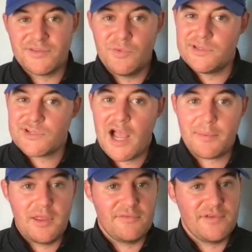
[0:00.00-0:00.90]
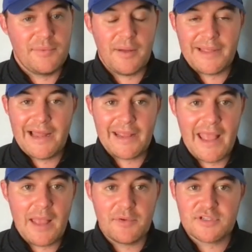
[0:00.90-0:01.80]
It wouldn't shock me if he probably got a
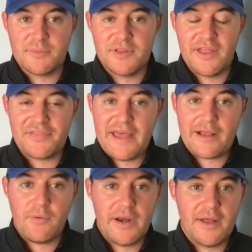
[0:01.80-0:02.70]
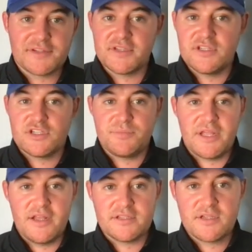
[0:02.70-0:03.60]
game or something like that, quite honestly, just
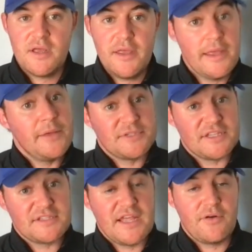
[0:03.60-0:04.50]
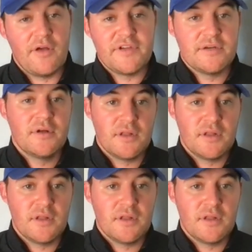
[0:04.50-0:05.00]
because he was at the center of it.